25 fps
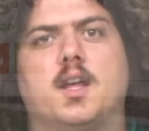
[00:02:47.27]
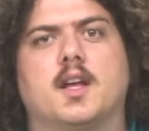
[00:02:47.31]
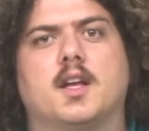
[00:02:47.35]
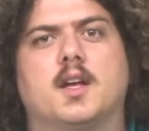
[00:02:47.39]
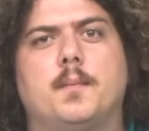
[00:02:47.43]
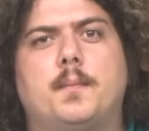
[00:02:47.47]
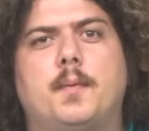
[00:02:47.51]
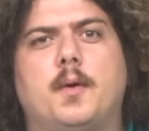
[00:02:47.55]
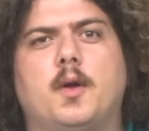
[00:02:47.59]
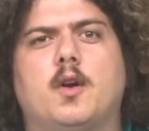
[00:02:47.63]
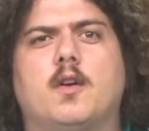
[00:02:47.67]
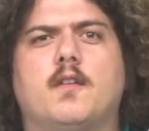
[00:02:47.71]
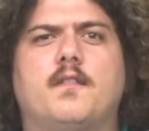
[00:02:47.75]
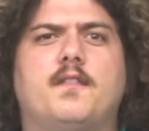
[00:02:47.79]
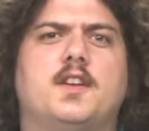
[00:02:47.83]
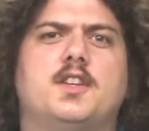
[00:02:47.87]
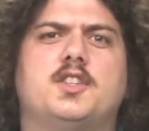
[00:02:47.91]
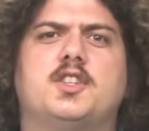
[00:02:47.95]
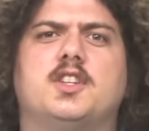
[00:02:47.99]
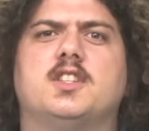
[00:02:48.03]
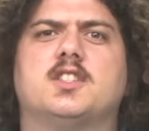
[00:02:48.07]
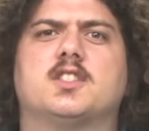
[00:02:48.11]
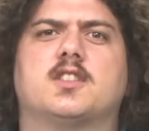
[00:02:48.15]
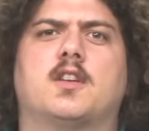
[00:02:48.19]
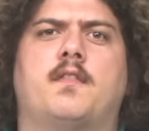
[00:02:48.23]
Computer
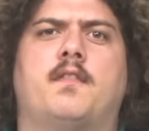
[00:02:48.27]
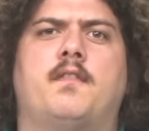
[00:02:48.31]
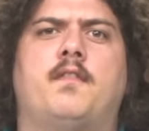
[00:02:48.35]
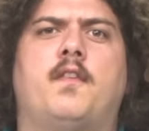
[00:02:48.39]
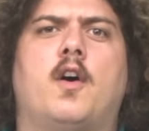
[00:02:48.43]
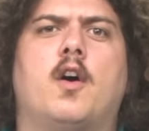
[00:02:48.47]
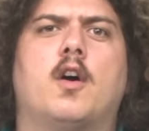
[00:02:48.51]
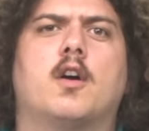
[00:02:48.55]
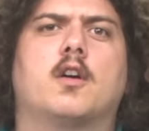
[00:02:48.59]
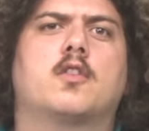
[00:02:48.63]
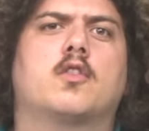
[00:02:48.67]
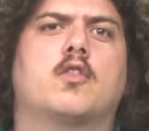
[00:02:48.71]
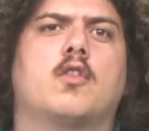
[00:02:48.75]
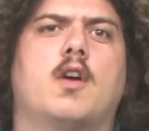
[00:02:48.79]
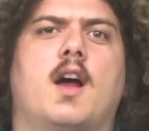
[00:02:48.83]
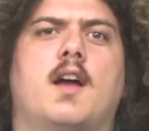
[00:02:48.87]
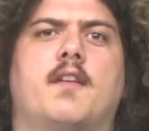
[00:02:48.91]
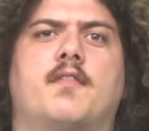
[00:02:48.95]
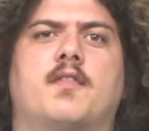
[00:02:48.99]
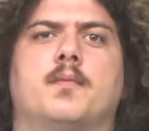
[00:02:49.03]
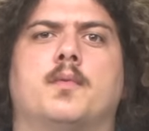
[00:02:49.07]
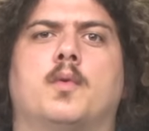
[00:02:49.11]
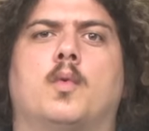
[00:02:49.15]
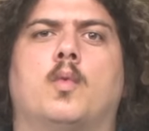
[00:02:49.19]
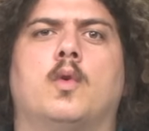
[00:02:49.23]
vision is a far cry
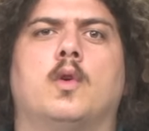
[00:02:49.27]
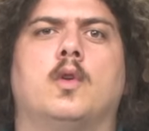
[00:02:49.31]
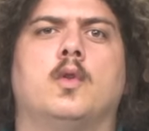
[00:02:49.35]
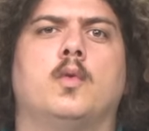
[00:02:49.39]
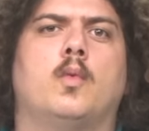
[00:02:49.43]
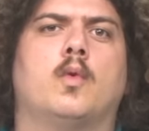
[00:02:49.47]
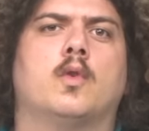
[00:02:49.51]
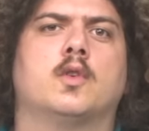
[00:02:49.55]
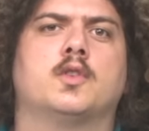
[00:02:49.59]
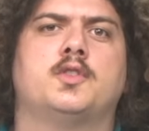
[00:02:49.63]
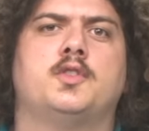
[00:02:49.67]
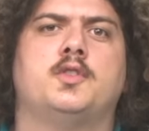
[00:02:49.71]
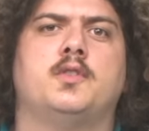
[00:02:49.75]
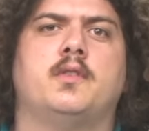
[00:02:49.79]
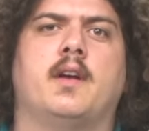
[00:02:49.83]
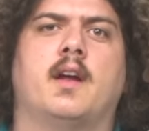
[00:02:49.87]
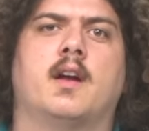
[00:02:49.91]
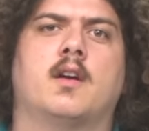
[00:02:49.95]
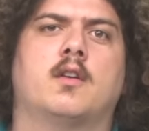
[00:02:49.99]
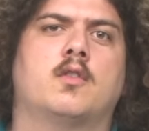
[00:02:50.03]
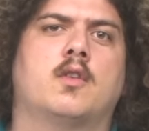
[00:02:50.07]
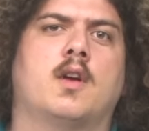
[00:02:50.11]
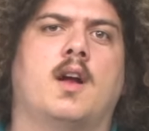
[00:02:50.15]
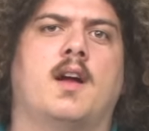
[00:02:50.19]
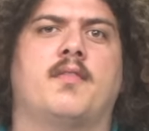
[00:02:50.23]
from the World War II
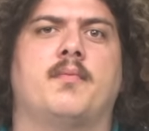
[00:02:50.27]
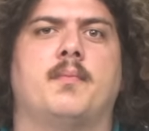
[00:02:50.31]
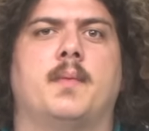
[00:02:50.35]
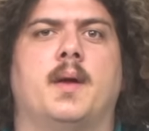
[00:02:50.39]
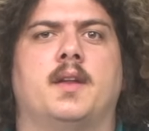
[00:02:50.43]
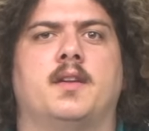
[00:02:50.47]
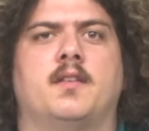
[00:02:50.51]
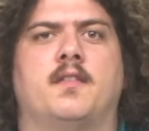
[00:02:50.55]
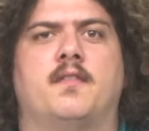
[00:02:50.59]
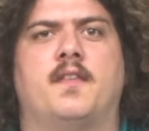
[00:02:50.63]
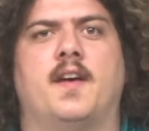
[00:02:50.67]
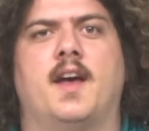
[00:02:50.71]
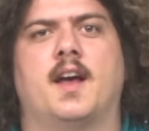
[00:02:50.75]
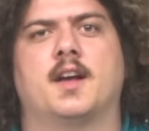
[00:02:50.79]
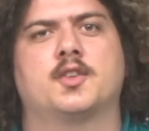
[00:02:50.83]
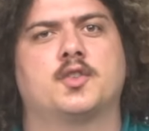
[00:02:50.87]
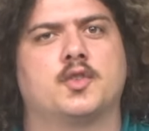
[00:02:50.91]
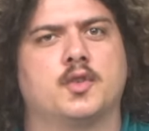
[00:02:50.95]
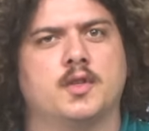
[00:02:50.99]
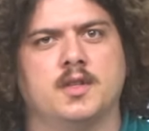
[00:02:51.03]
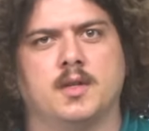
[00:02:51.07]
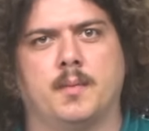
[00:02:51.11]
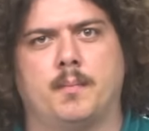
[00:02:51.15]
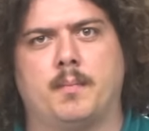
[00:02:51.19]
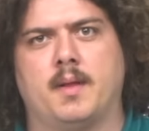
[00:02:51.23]
aircraft
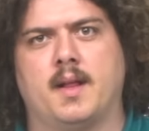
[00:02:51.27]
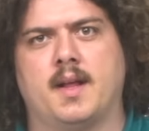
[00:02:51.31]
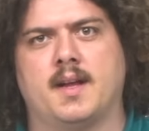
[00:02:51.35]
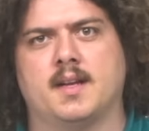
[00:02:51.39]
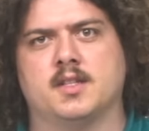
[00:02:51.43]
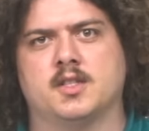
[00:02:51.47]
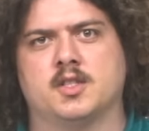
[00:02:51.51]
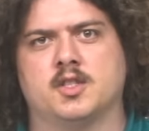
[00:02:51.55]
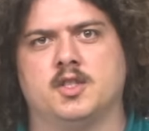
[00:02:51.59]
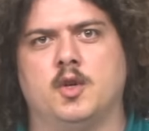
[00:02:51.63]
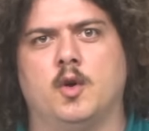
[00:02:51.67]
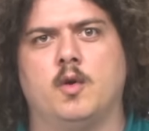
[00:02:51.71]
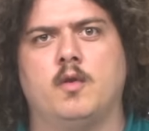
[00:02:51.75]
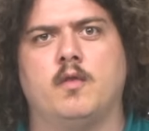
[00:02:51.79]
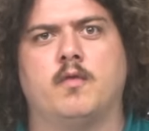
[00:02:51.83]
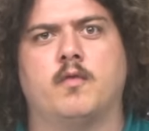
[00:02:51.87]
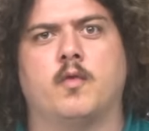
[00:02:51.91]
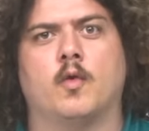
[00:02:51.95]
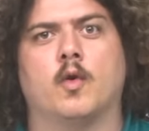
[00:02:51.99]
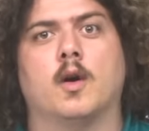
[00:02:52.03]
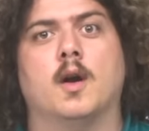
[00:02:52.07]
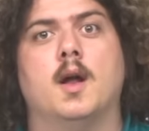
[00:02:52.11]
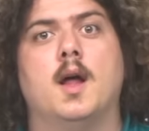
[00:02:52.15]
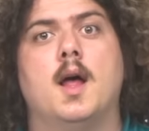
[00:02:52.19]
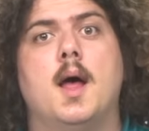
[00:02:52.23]
manufacturing the plant is known
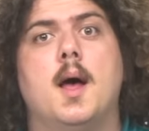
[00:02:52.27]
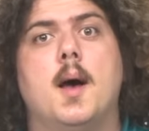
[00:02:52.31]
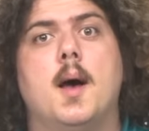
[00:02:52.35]
for,